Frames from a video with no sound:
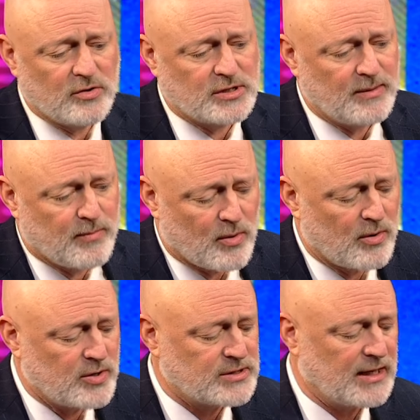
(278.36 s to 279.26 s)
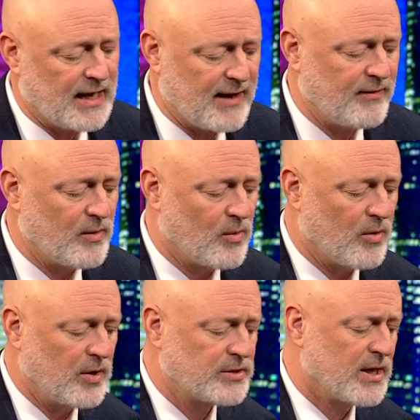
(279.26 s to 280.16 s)
losing borders and having
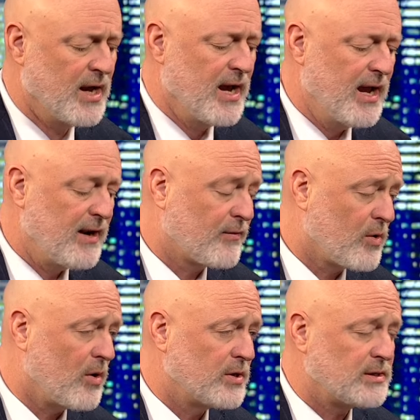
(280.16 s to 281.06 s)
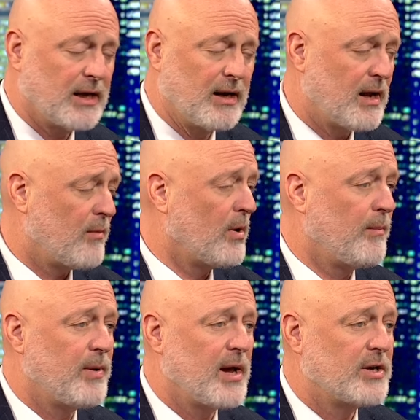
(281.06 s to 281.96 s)
wars. And of course, and I will
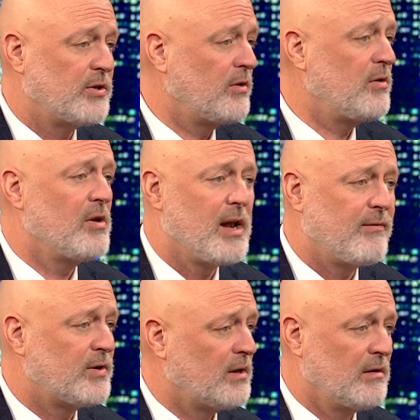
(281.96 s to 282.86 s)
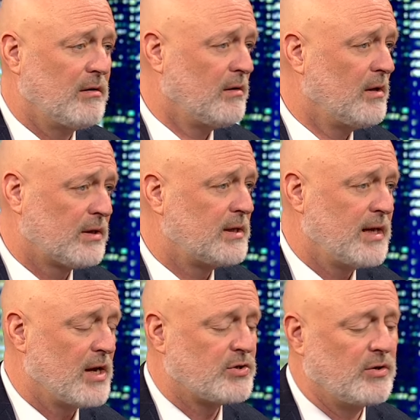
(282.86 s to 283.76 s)
applaud you, you love to look to
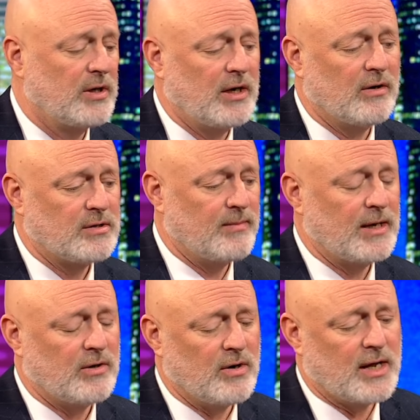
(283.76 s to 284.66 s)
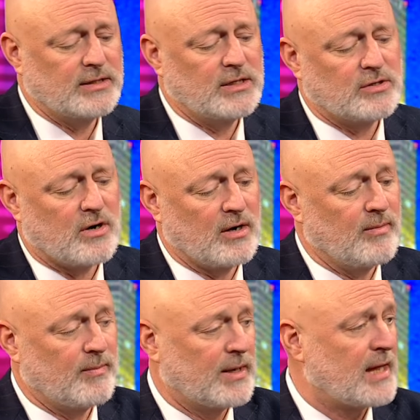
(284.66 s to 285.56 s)
yesteryear to make your nonsense
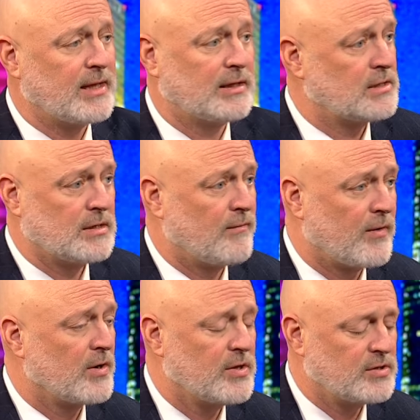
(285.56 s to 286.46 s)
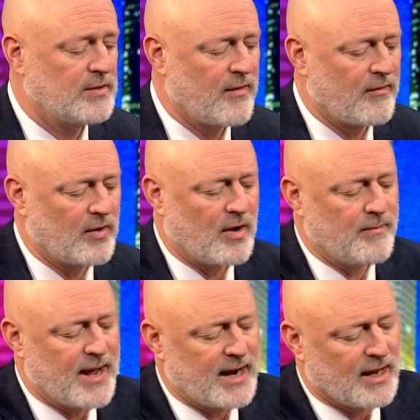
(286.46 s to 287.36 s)
argument, but I think this is the furthest you've ever gone
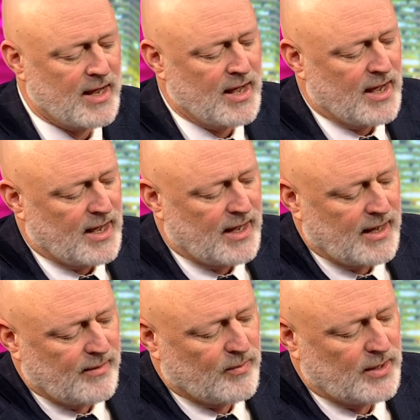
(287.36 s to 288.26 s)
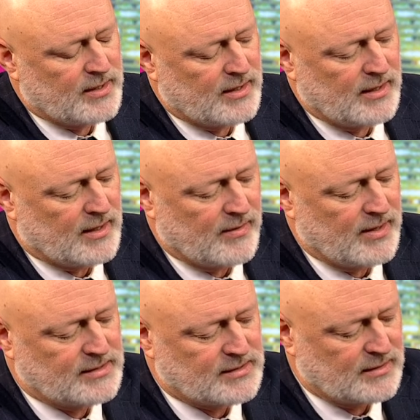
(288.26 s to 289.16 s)
back. Uh, what, uh, you know,
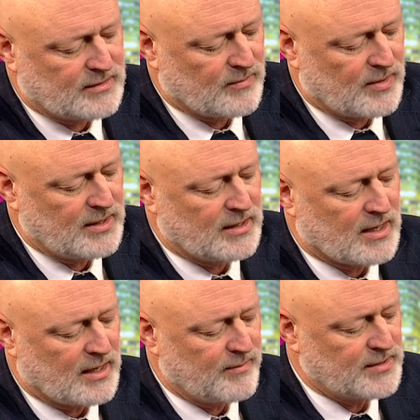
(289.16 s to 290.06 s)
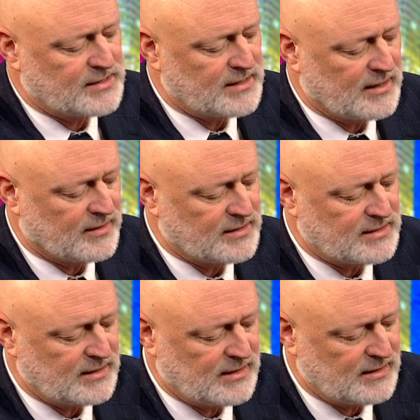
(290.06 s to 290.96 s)
it's, it's when did Columbus sail the
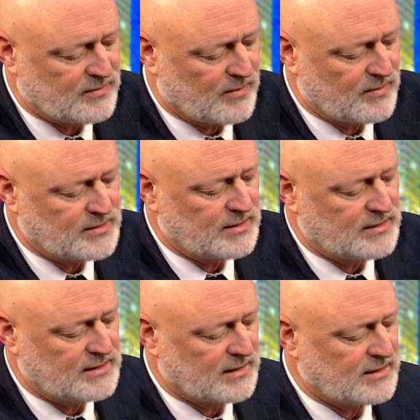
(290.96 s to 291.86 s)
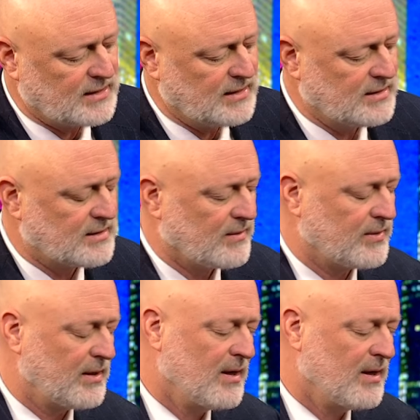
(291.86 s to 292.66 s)
seas? What was it, sixteen something?